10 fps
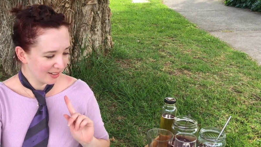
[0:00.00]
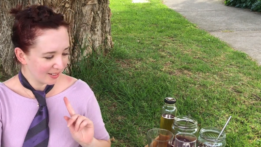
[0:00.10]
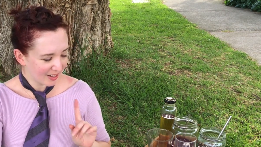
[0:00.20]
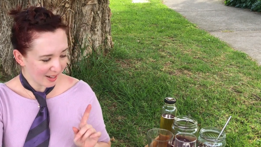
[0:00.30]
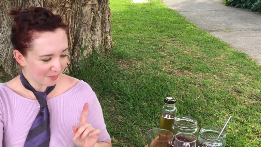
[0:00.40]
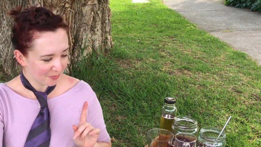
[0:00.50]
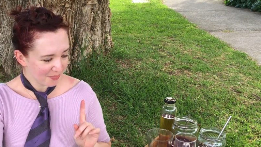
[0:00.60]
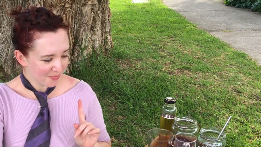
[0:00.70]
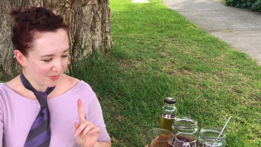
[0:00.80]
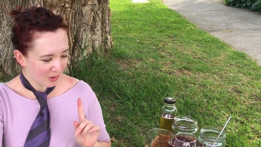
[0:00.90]
Okay,
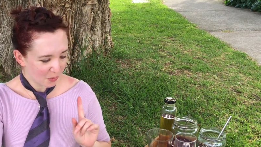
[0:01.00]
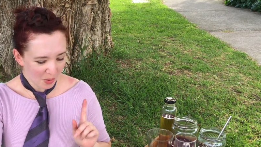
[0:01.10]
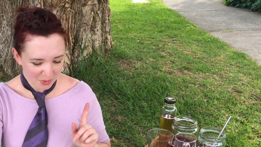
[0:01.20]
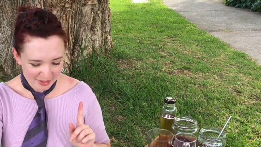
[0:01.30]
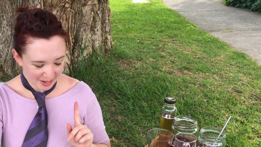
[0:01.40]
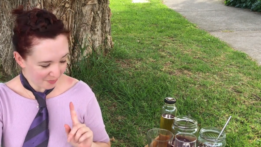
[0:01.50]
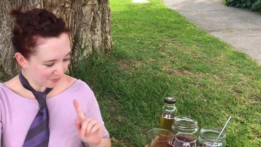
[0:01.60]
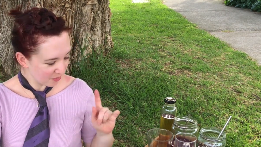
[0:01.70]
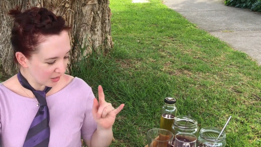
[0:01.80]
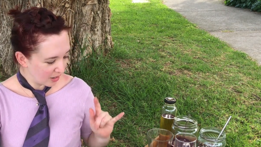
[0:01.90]
where was I?
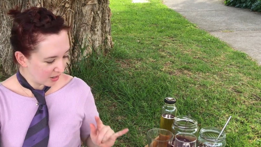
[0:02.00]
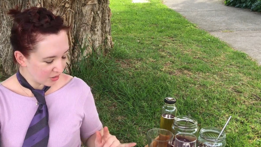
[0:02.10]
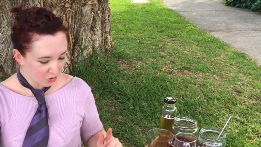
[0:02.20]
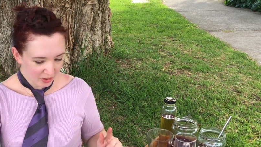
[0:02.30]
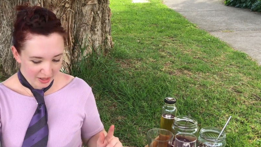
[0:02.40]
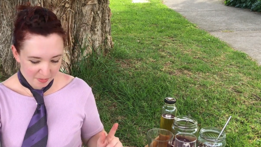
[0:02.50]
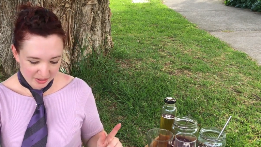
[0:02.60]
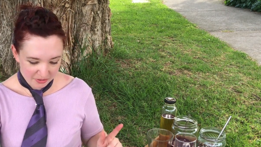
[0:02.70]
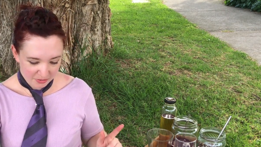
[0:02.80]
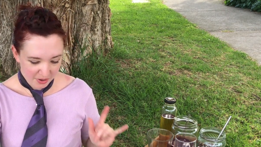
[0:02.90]
Try the
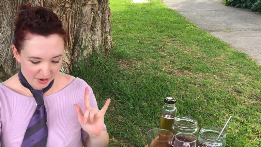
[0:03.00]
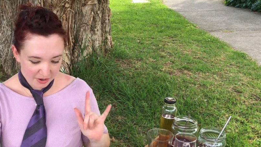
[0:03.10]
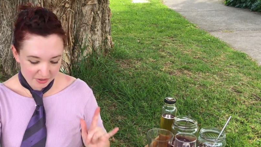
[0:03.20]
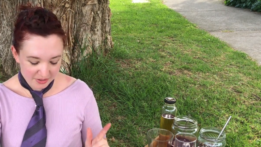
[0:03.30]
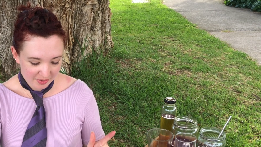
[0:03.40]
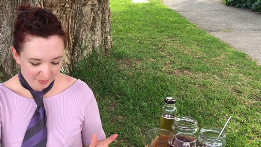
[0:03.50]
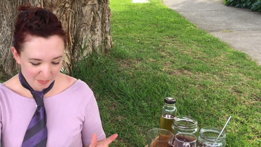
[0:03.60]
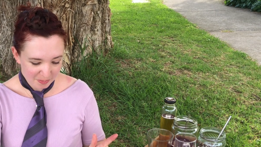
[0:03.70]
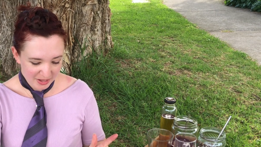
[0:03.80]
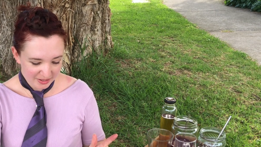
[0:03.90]
Banda Rose.
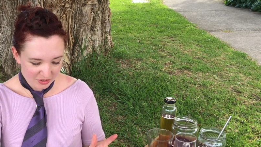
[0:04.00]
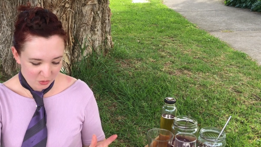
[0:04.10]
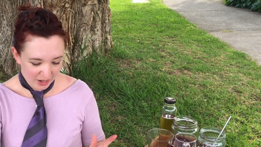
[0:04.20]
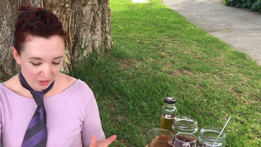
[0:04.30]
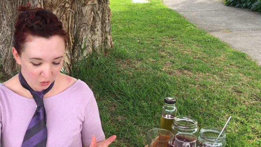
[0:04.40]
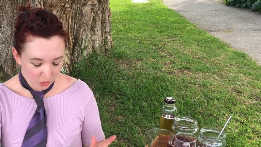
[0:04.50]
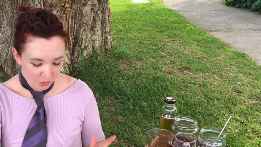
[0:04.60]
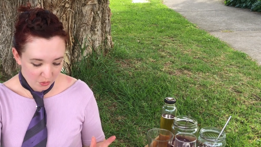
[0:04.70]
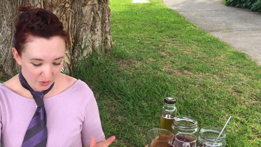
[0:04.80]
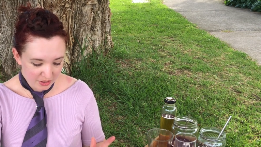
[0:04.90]
Mint is quite
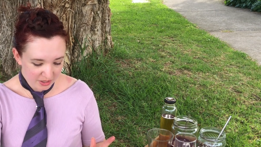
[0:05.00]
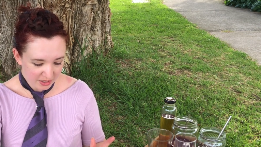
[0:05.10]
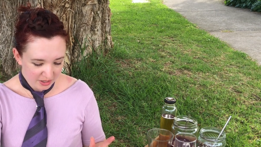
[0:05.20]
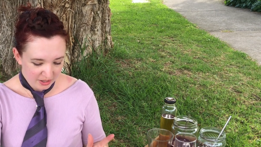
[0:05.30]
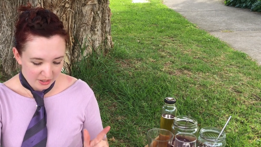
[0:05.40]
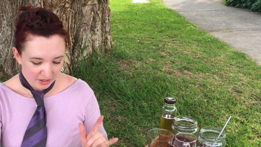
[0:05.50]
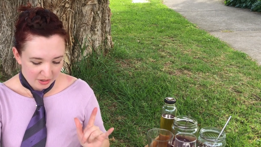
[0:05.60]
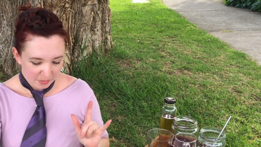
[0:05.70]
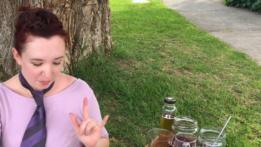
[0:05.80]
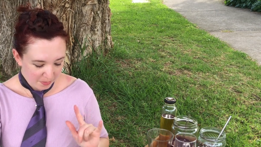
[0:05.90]
good,
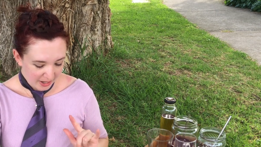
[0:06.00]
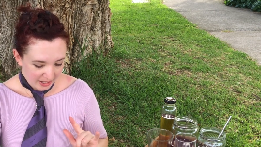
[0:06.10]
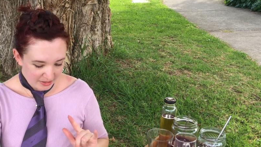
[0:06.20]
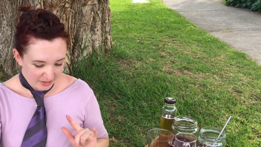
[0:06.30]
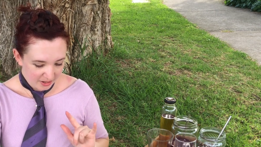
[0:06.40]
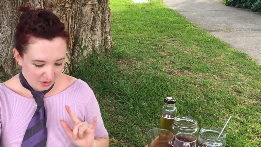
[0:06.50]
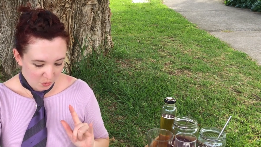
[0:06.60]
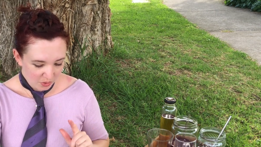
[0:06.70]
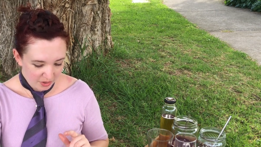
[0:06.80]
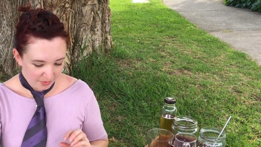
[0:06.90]
but I
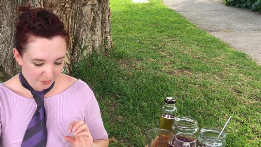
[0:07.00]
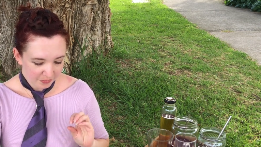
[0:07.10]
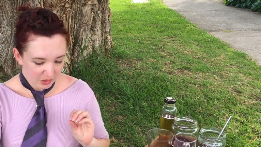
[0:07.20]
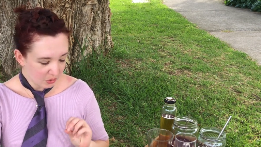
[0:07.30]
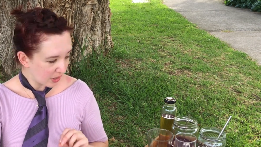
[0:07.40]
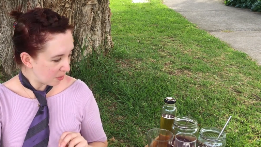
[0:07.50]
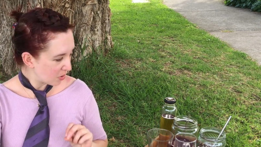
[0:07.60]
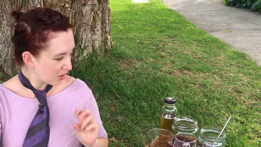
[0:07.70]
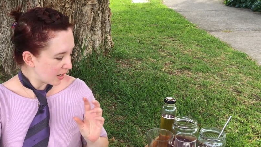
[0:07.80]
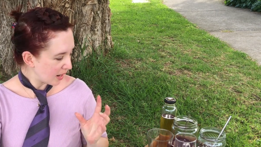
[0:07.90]
want
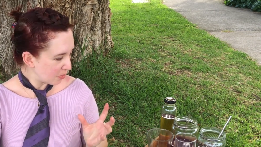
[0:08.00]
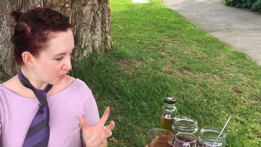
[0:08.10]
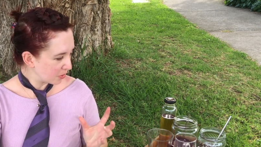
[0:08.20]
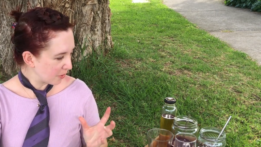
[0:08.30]
cranberry apple.